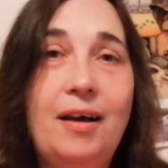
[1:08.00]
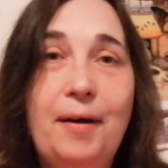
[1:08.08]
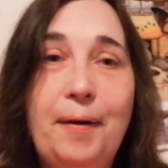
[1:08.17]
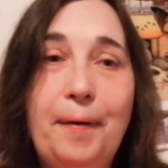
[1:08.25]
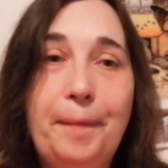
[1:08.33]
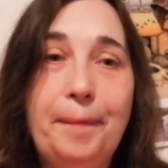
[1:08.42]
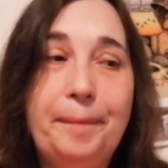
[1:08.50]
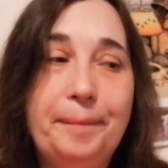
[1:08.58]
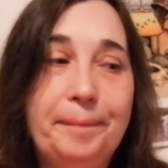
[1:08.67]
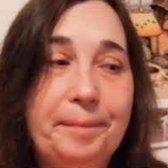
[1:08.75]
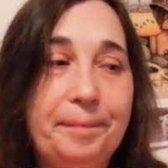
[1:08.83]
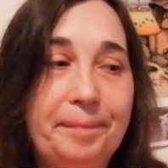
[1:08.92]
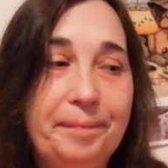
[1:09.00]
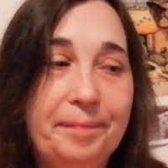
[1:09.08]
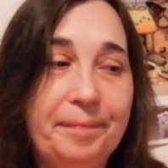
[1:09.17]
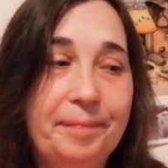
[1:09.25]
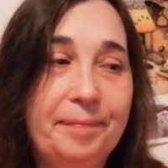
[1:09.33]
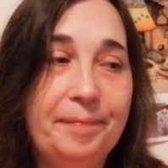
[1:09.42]
Um,
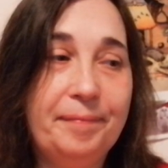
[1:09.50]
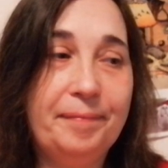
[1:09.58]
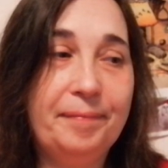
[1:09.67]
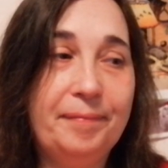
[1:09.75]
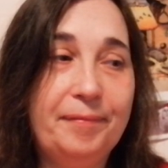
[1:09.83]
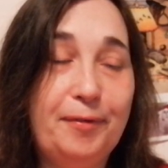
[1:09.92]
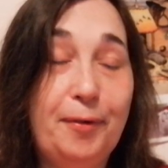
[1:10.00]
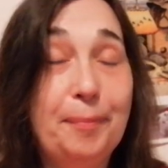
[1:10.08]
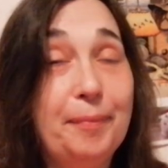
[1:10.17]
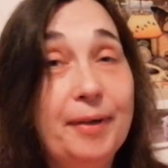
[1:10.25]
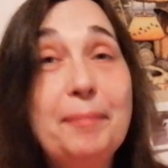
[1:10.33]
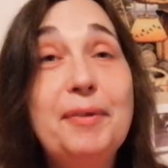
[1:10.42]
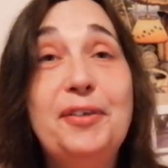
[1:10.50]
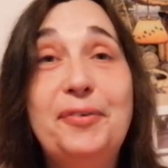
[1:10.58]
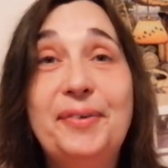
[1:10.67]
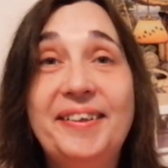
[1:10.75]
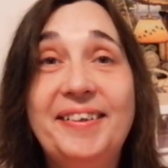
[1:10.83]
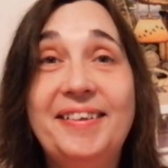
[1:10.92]
so, but I'm
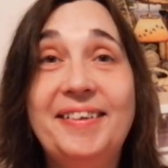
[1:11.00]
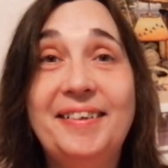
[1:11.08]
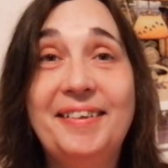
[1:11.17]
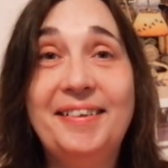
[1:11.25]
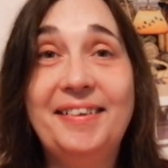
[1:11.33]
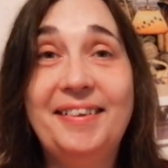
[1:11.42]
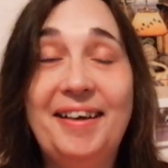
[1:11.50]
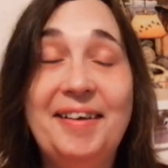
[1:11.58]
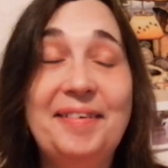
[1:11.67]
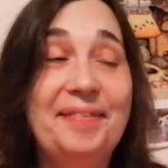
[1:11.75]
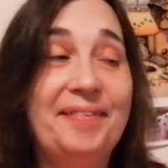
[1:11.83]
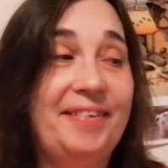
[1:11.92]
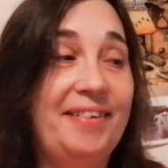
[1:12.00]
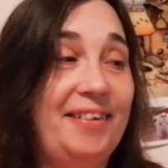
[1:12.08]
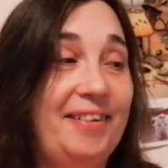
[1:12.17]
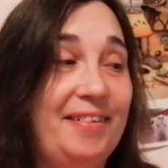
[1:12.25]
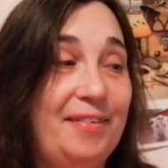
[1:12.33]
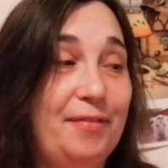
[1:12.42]
enjoying it. Yeah,
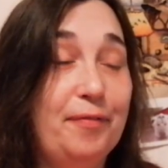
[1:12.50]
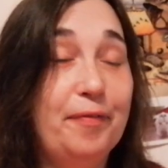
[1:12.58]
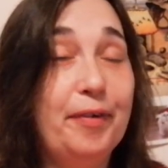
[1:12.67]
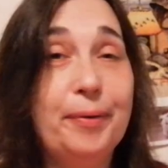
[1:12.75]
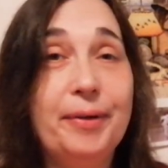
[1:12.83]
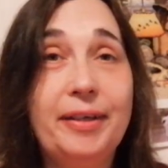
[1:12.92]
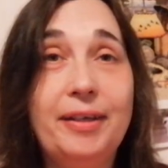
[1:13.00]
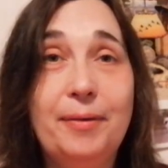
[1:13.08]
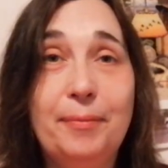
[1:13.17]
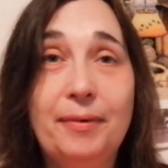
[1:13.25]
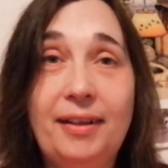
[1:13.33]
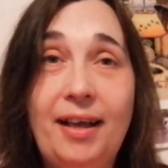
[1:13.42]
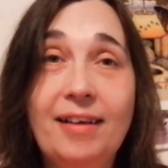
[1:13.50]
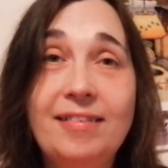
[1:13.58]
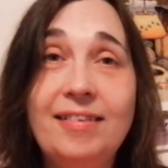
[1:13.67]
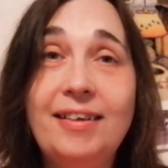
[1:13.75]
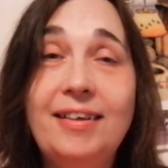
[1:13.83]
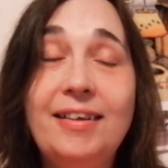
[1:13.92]
it's very
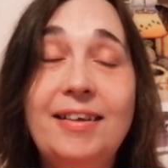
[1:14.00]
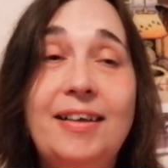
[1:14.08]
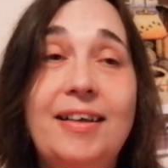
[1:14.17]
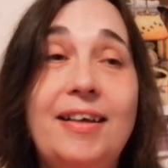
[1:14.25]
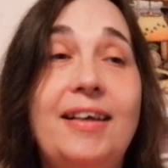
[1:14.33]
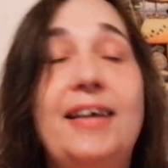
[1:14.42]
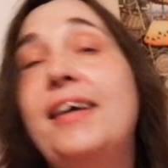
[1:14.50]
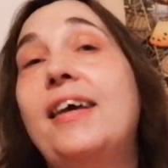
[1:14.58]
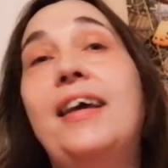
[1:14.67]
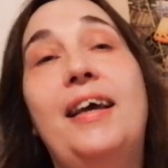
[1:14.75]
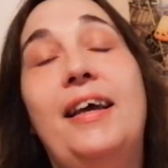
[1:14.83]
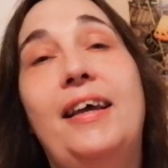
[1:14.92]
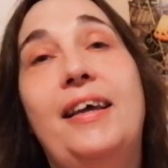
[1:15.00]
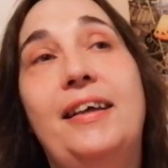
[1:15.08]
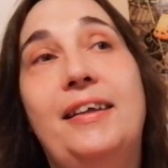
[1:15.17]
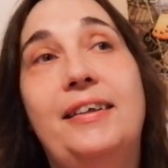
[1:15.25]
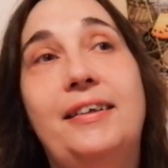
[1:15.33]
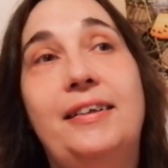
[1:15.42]
relaxing
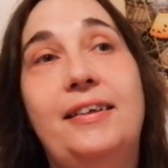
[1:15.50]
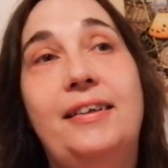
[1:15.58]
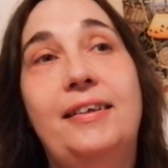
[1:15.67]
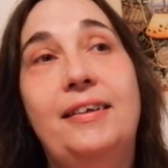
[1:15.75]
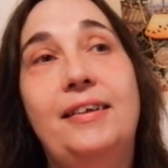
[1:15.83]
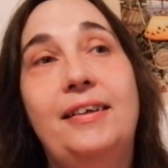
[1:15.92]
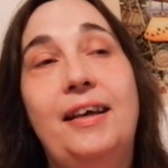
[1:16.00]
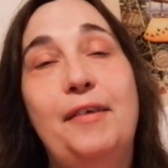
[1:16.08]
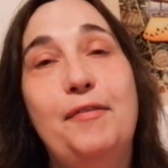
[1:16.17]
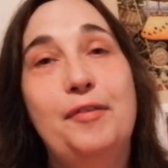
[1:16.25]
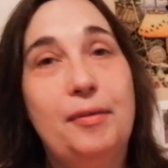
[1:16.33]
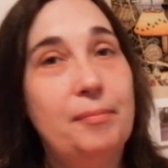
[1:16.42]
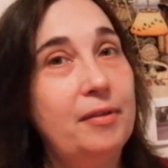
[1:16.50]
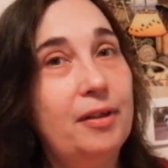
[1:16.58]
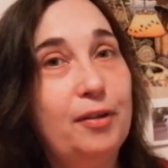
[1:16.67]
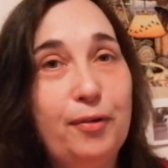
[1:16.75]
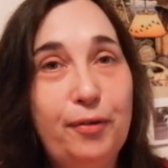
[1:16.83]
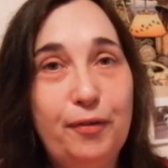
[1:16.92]
and uh, I have
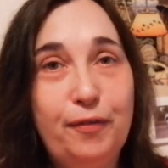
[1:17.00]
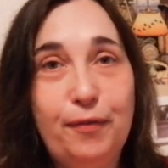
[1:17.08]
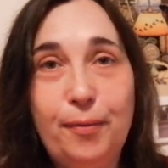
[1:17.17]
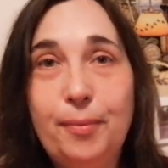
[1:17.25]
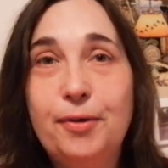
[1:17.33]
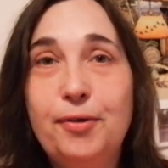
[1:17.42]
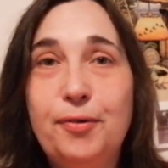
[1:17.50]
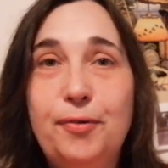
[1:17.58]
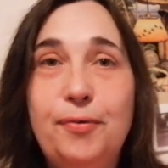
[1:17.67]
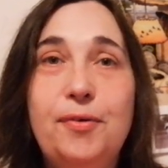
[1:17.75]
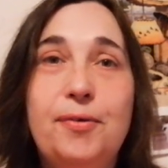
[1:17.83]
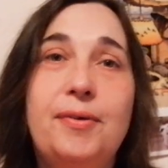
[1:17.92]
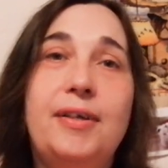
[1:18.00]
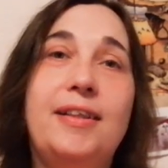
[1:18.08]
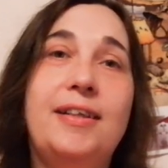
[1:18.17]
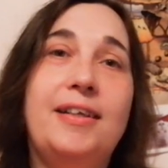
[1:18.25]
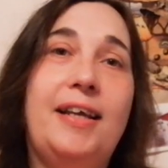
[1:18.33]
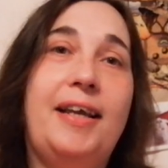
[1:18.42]
something to look forward to during
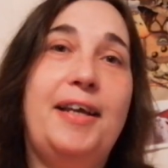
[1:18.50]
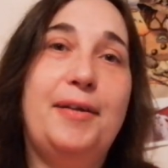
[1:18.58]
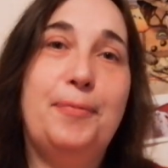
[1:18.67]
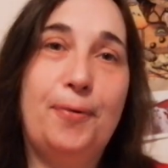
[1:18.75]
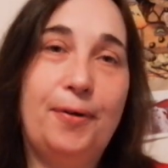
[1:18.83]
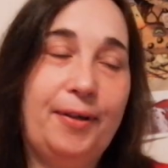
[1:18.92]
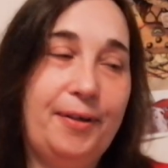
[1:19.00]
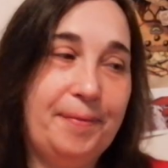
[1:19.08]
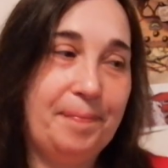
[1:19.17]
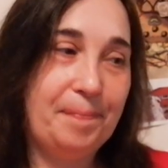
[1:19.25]
the day at work.